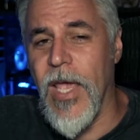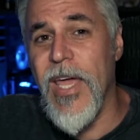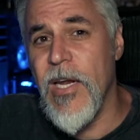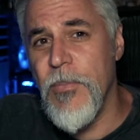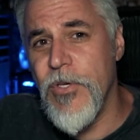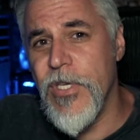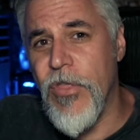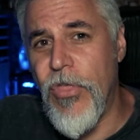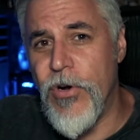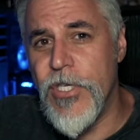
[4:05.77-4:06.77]
And I'm using
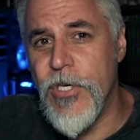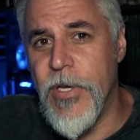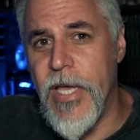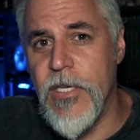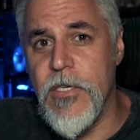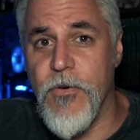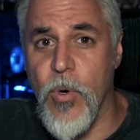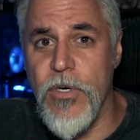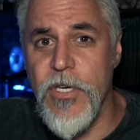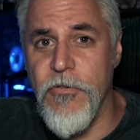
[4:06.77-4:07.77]
32 gigs of
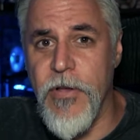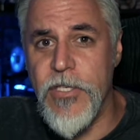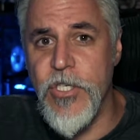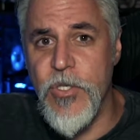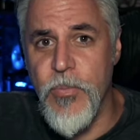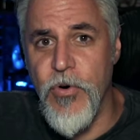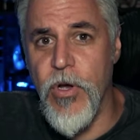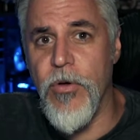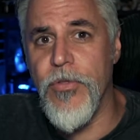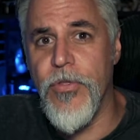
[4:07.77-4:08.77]
Corsair Vengeance
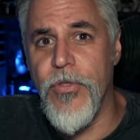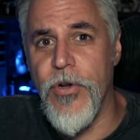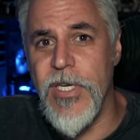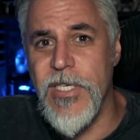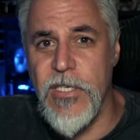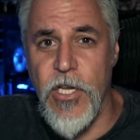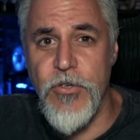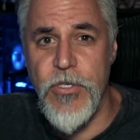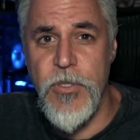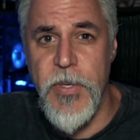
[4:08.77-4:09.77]
Pro
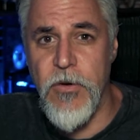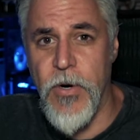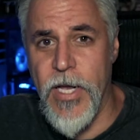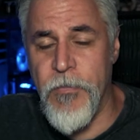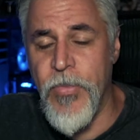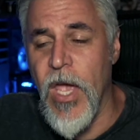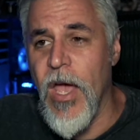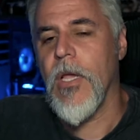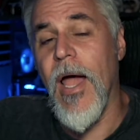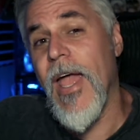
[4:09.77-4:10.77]
3600 speed RAM.
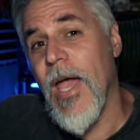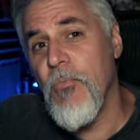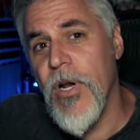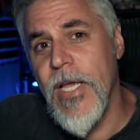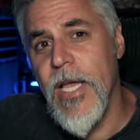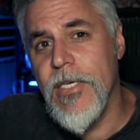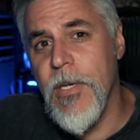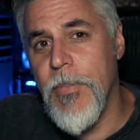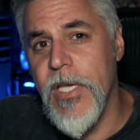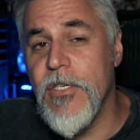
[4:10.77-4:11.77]
I am running
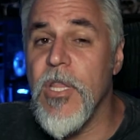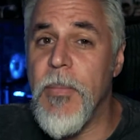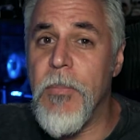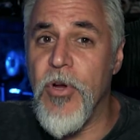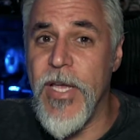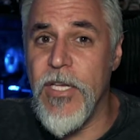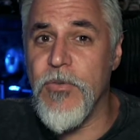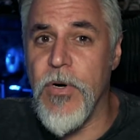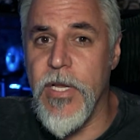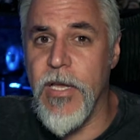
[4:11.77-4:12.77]
XMP, so the memory
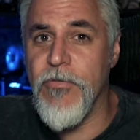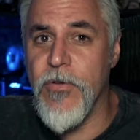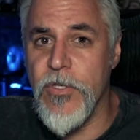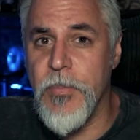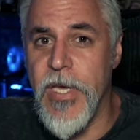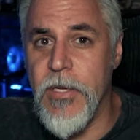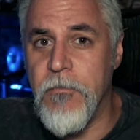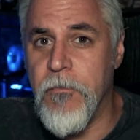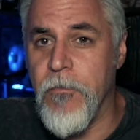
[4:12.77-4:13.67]
is running at full speed.